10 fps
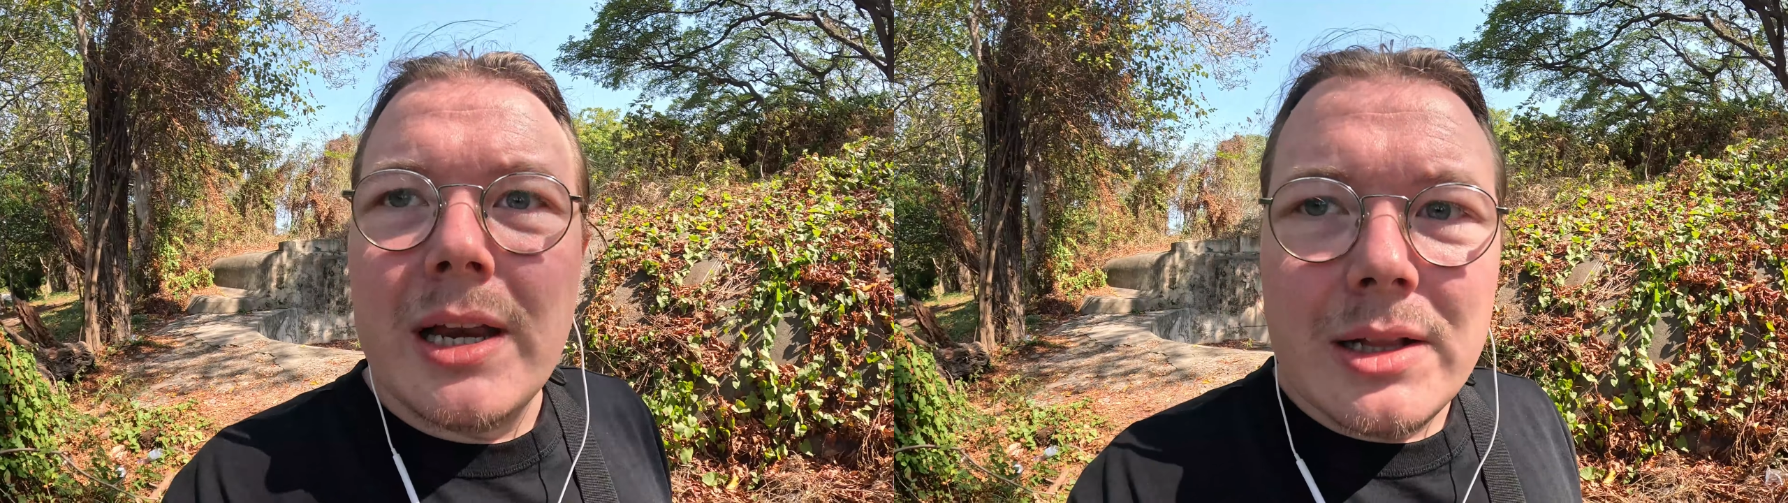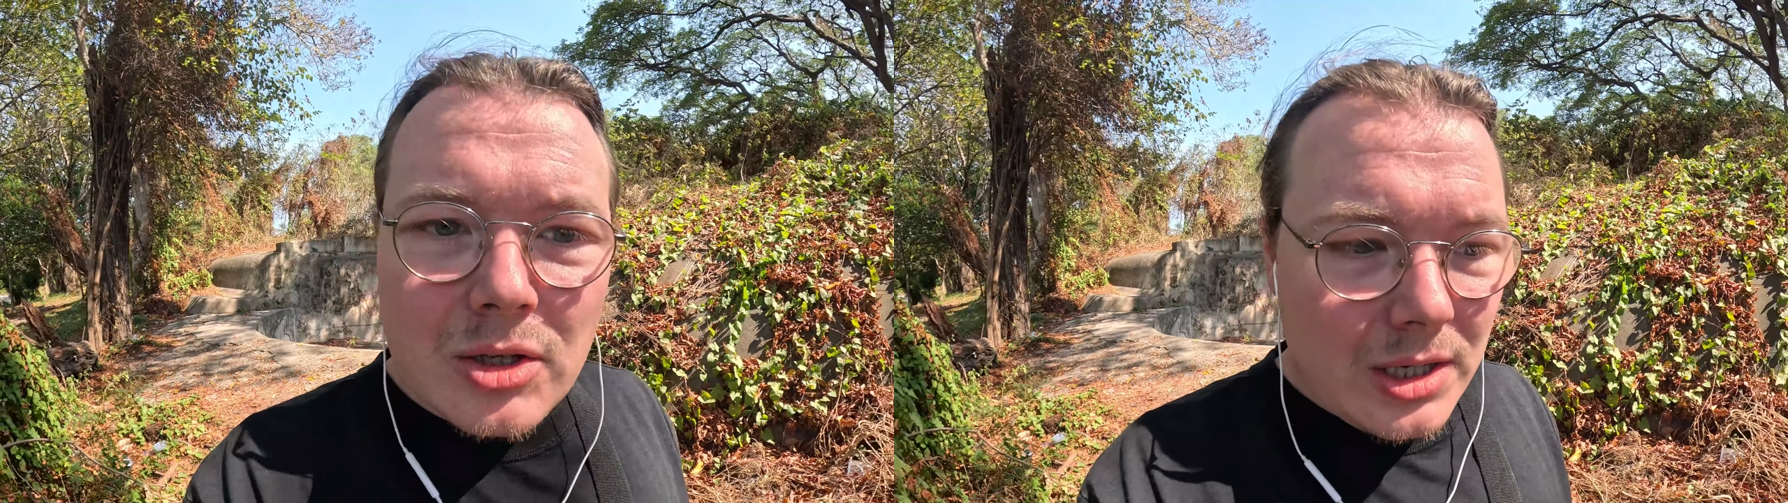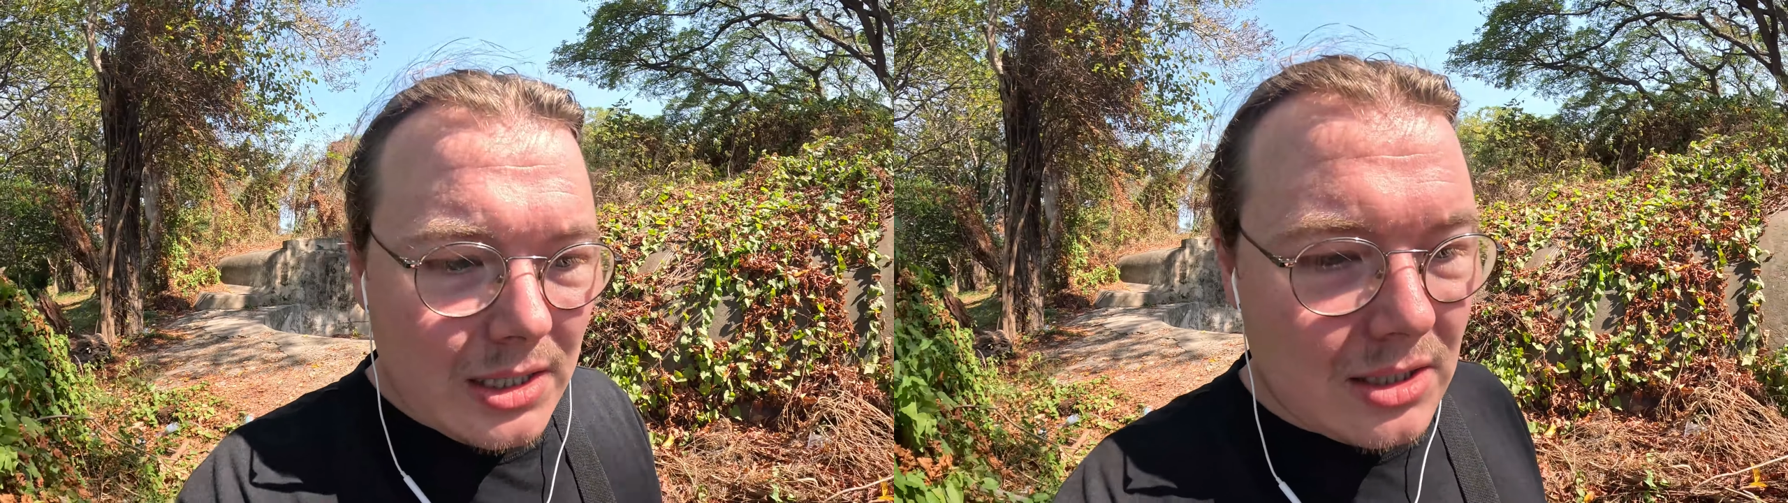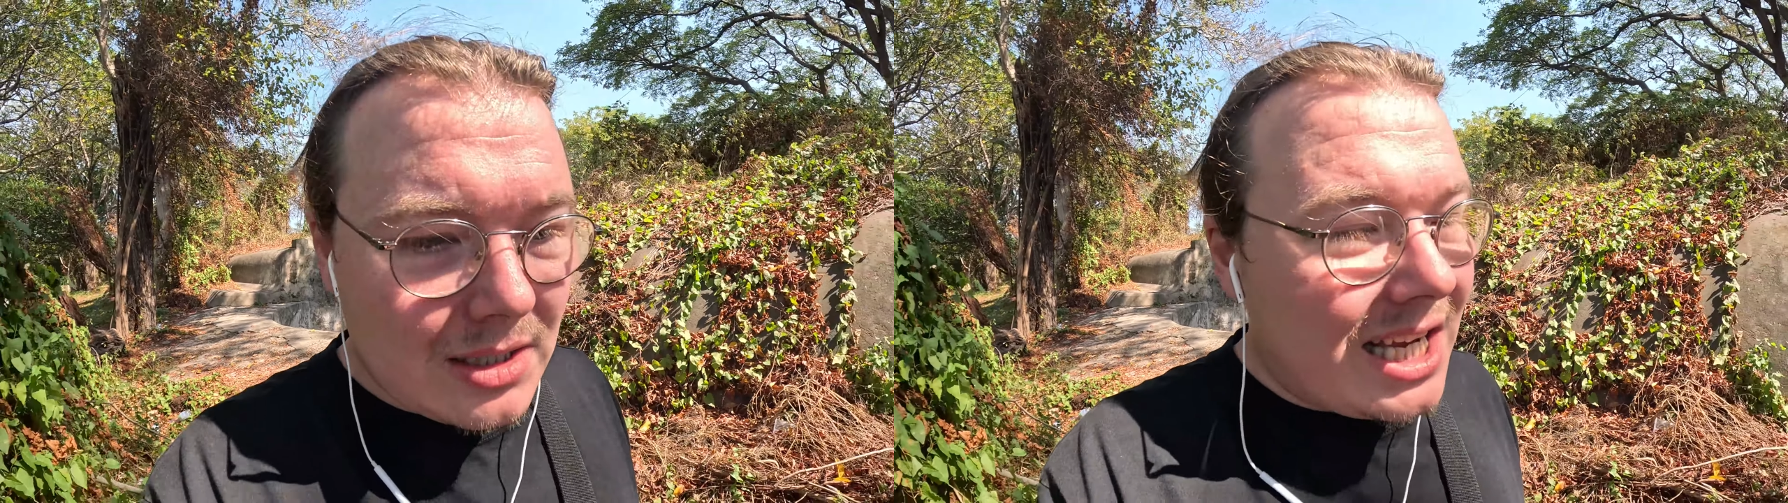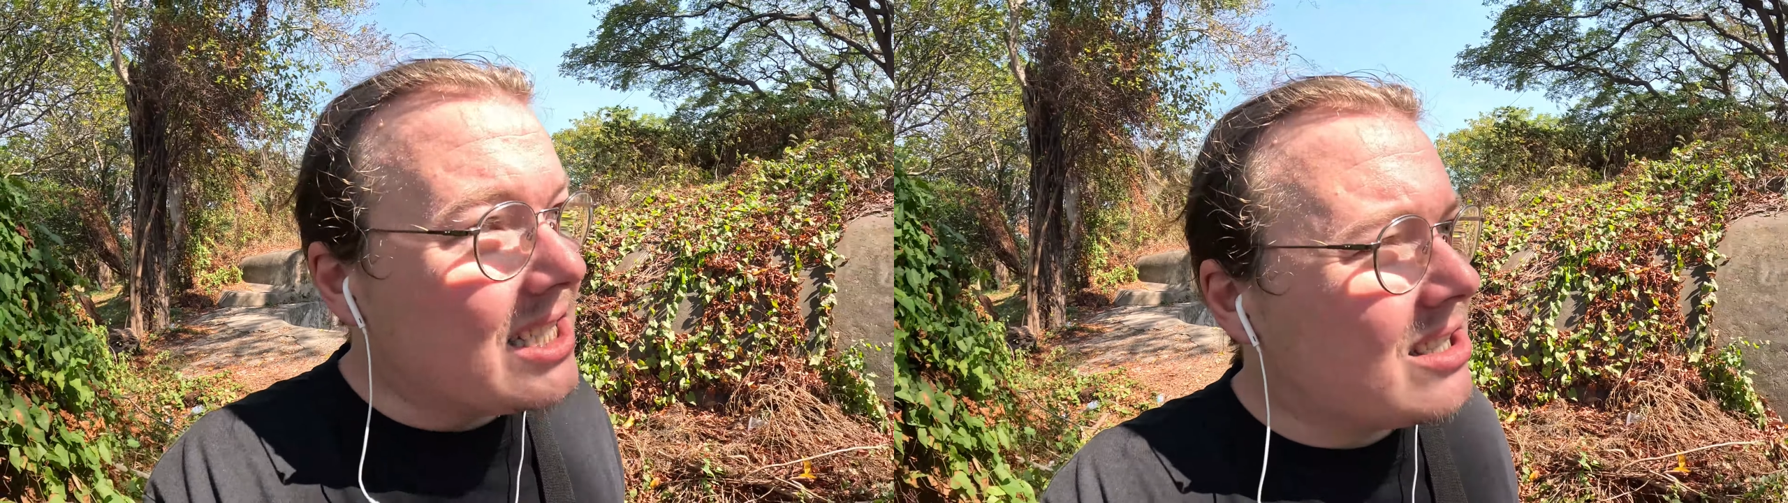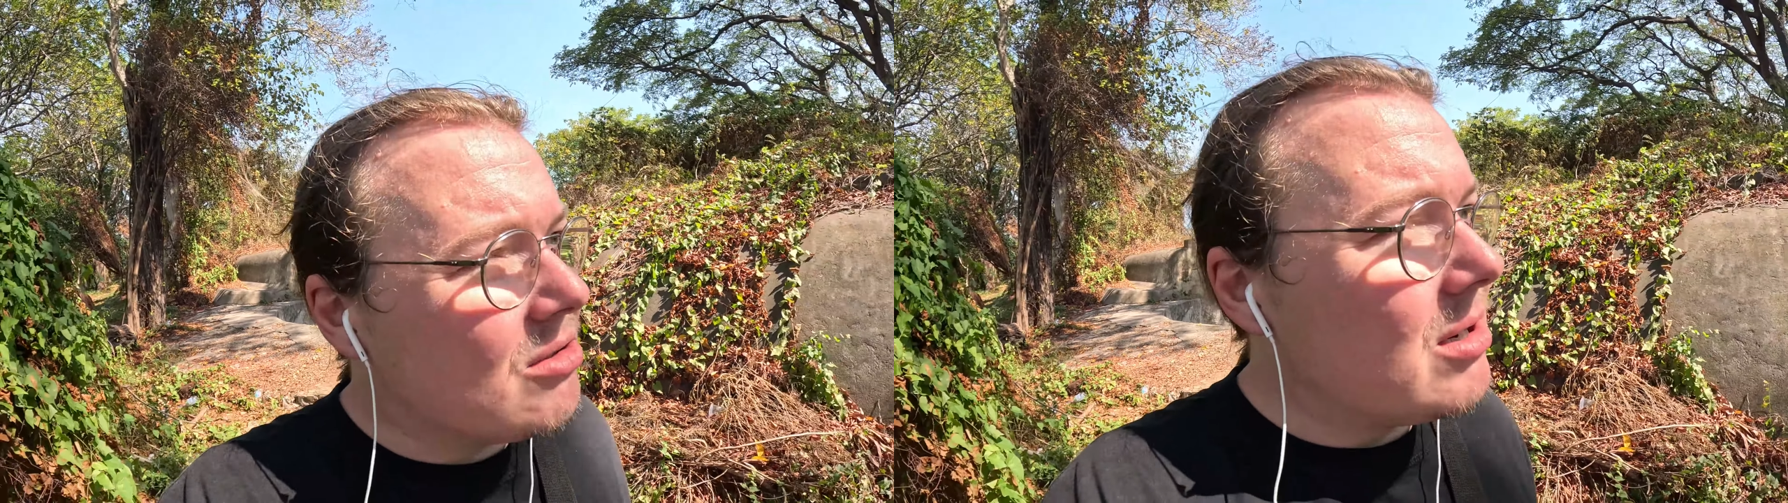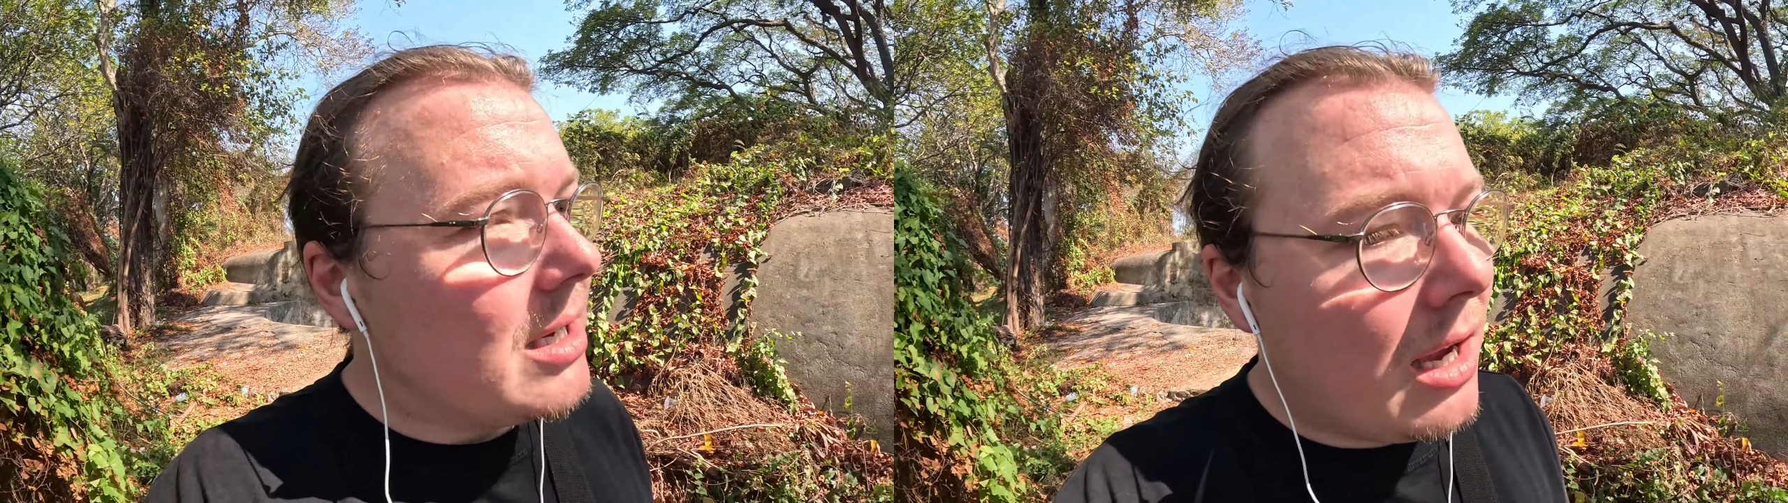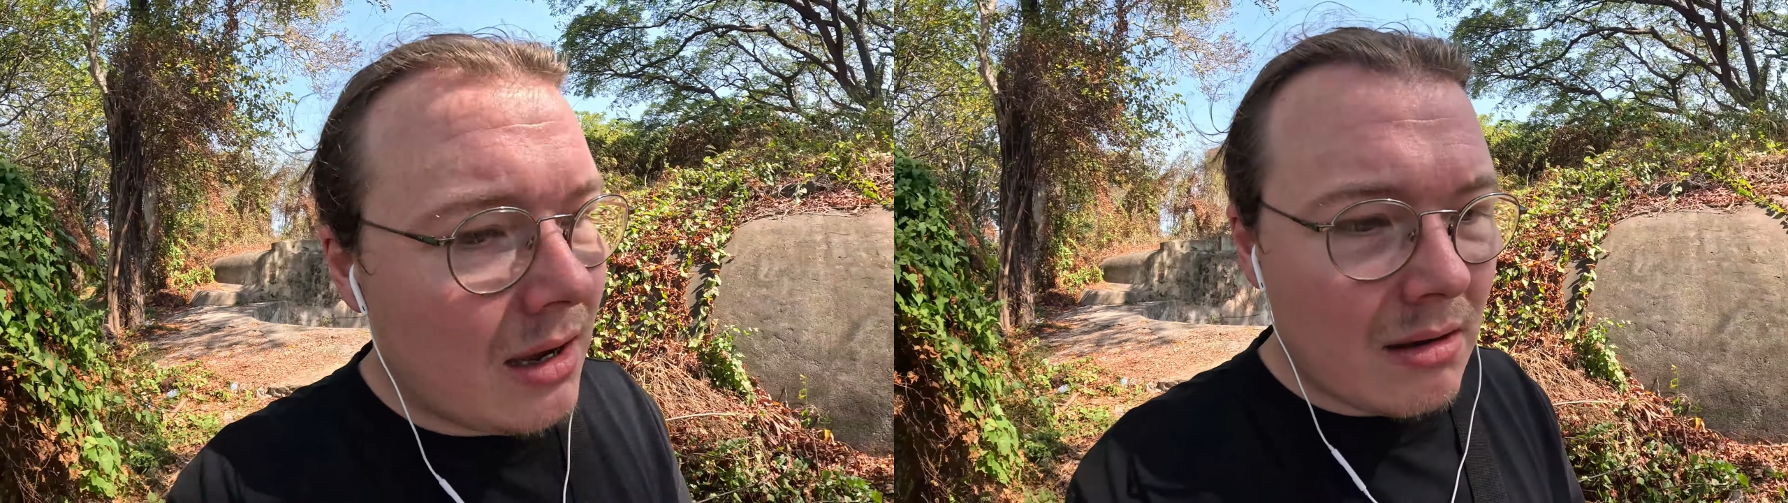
in Indonesia's history